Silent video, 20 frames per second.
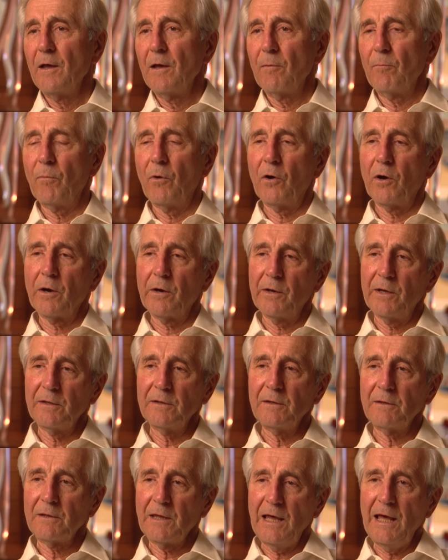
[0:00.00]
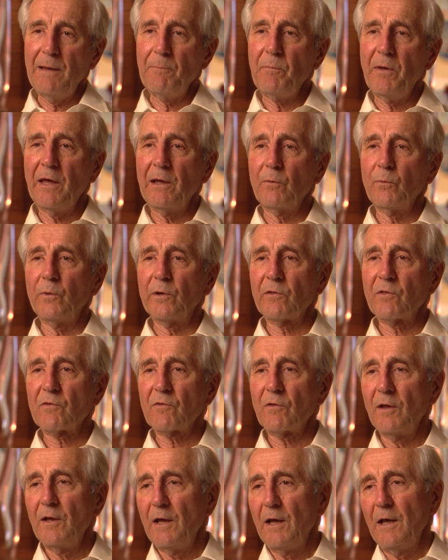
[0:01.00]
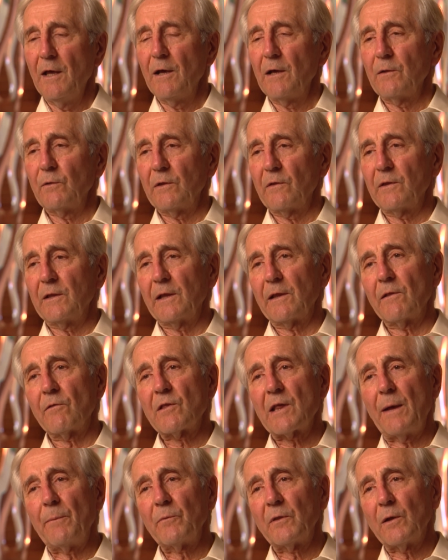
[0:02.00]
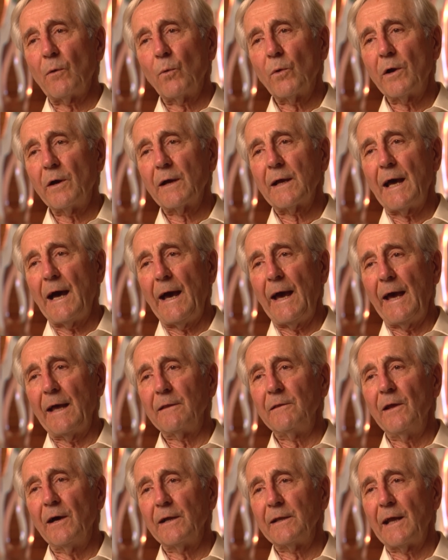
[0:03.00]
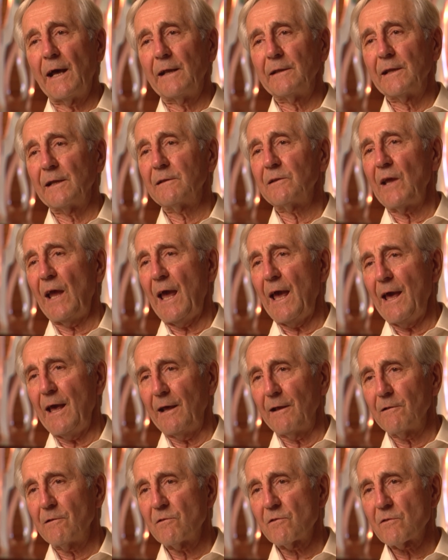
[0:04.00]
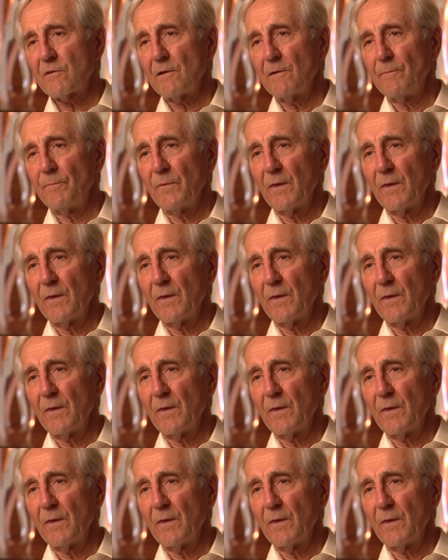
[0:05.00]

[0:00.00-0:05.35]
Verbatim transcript: more in keeping with some of the work I had done on the tanks,